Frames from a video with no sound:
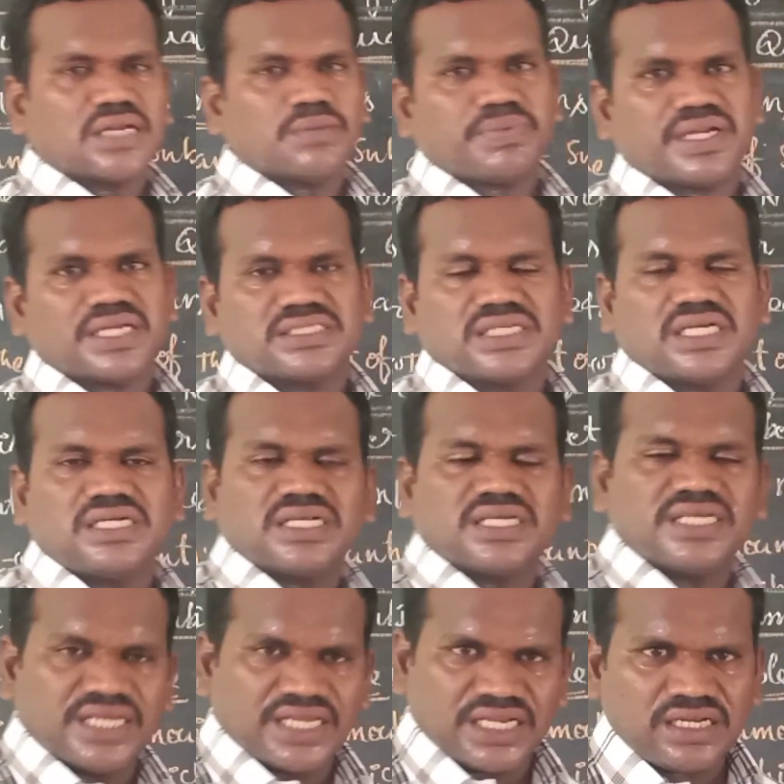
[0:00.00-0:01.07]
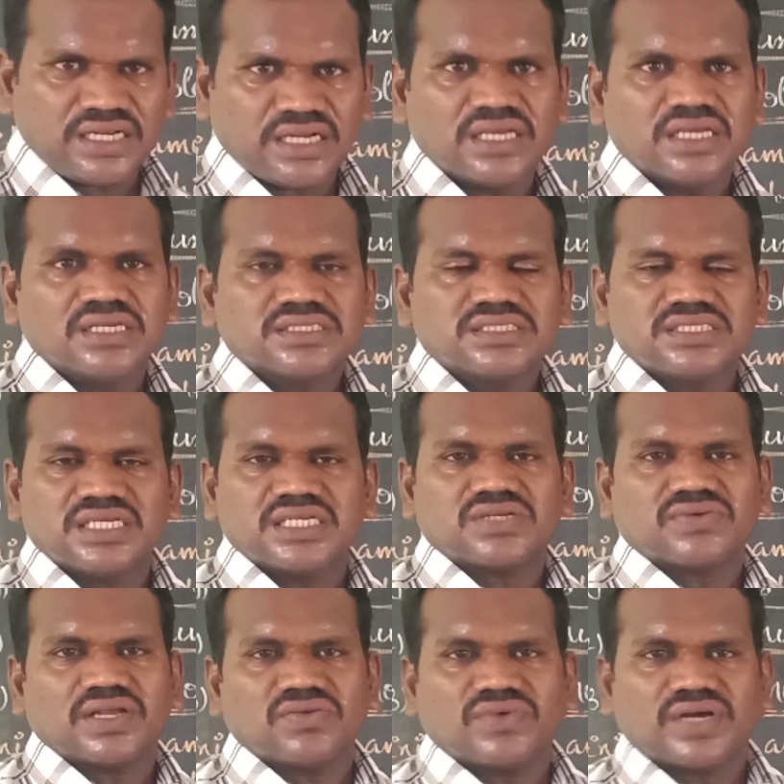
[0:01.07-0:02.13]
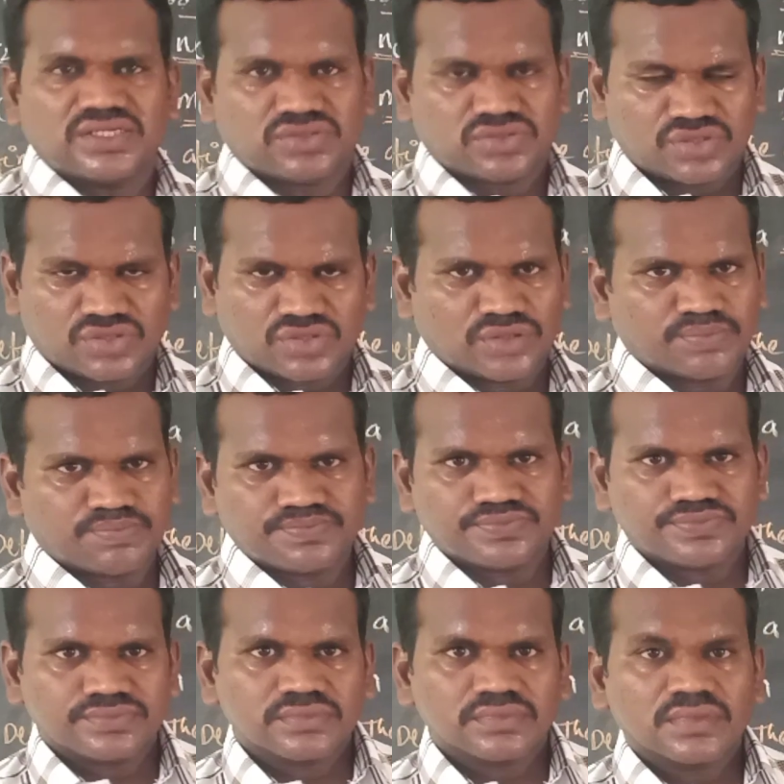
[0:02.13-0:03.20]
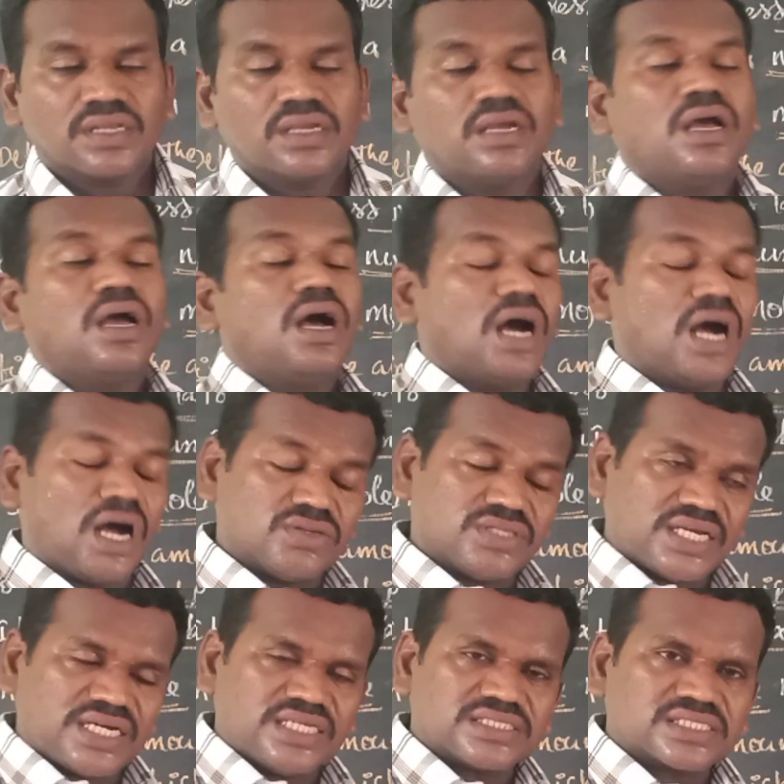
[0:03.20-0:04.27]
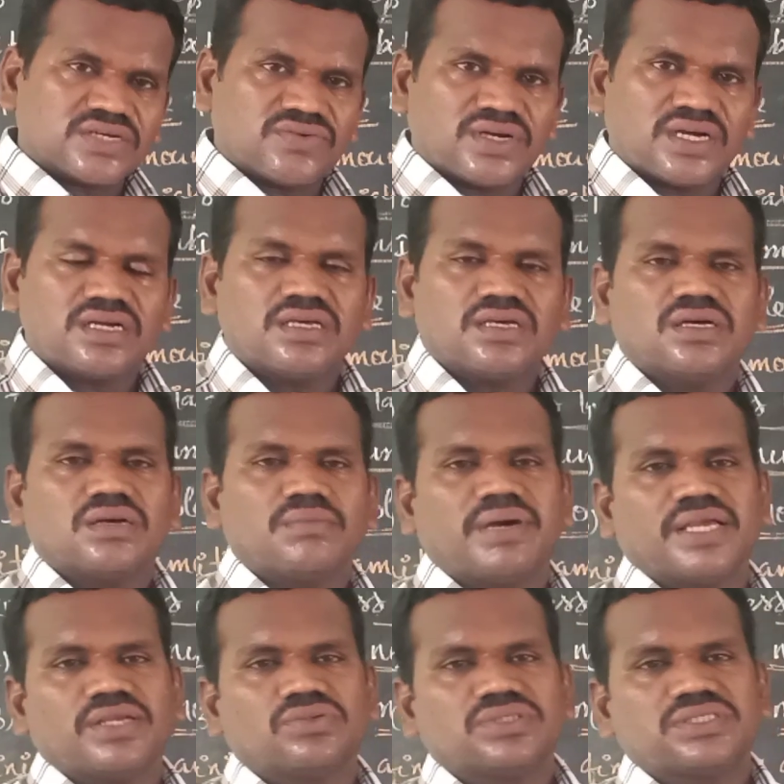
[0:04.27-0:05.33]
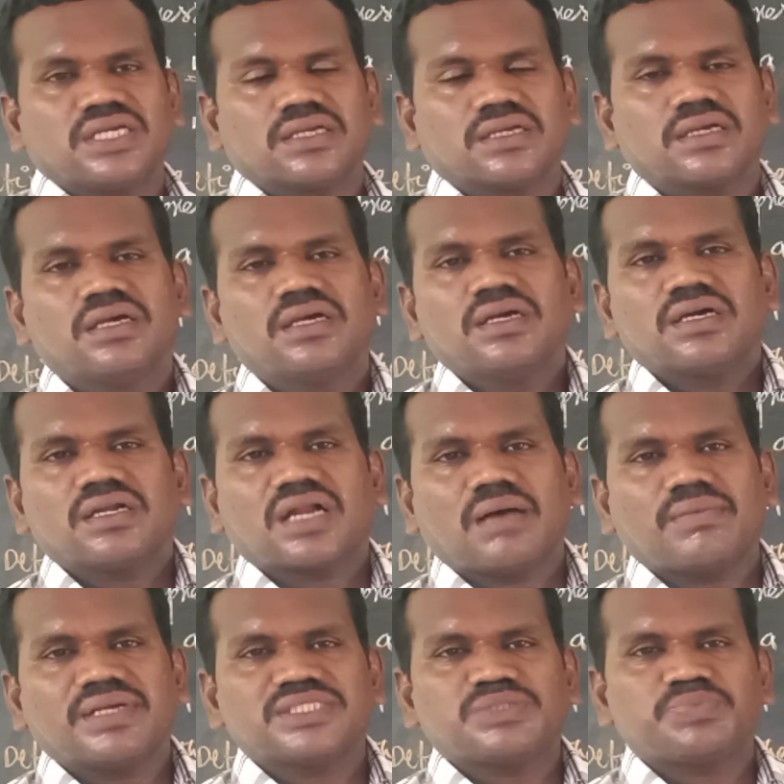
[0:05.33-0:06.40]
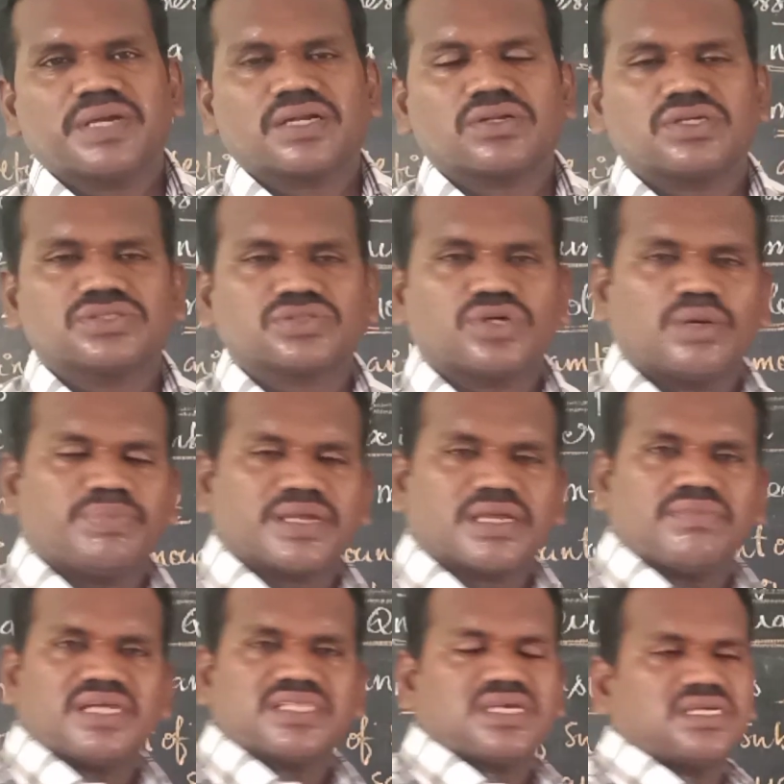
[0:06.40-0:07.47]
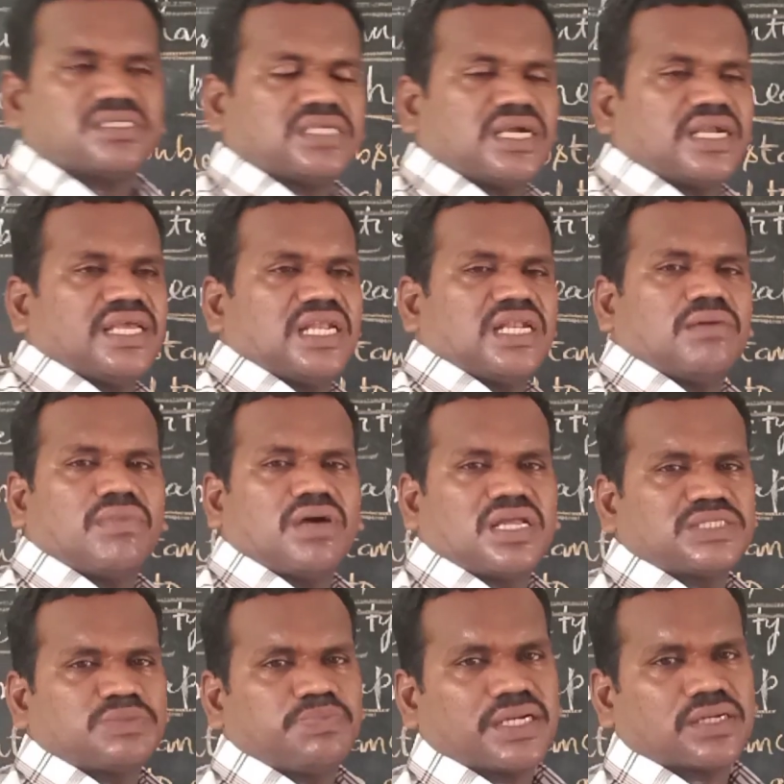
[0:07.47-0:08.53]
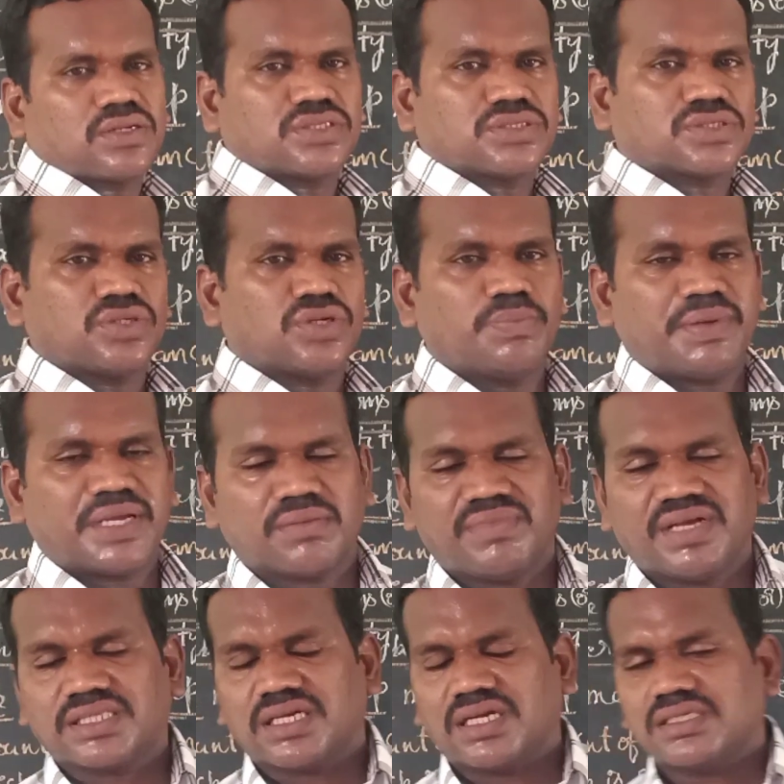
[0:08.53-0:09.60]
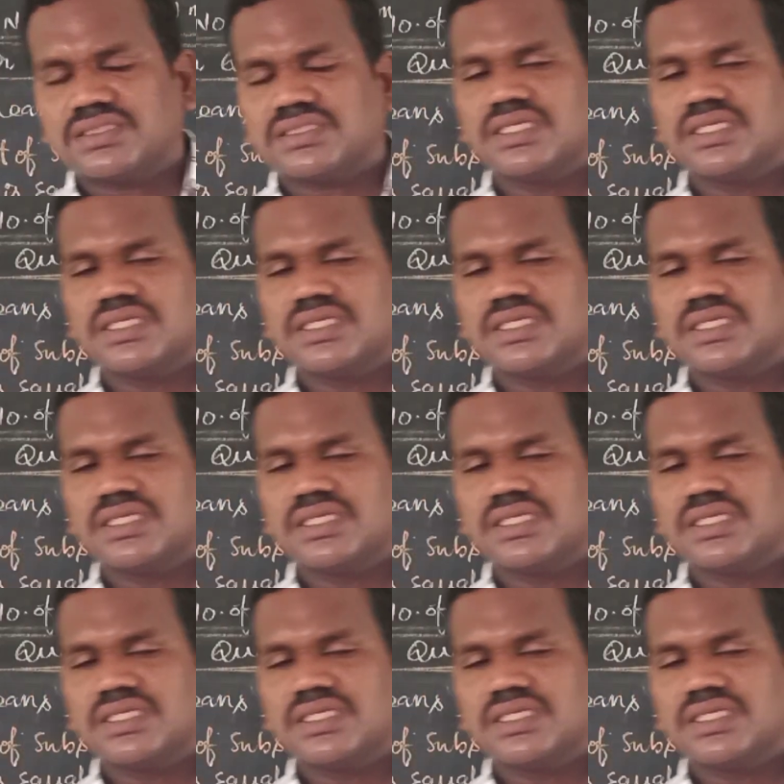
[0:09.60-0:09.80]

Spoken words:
are present in C12 isotope. How they discovered? By using Raman spectroscopic methods and NMR spectroscopic methods,